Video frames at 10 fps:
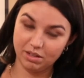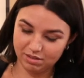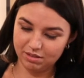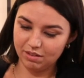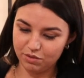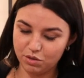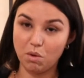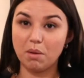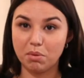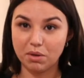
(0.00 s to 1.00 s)
if you want
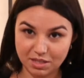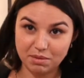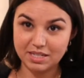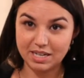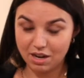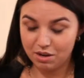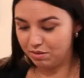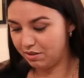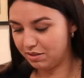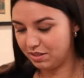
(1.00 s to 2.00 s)
to put something down,
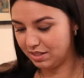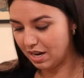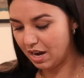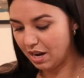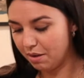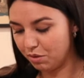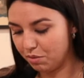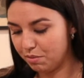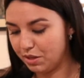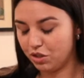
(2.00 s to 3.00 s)
now's the time, or make
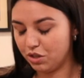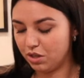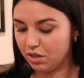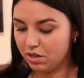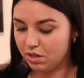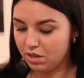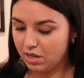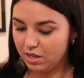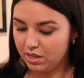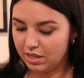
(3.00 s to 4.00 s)
sure
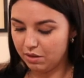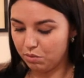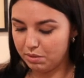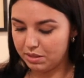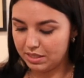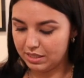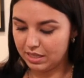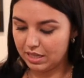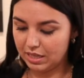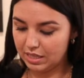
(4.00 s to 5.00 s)
that it will be decent
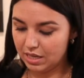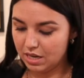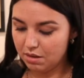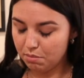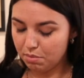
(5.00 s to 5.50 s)
clean up.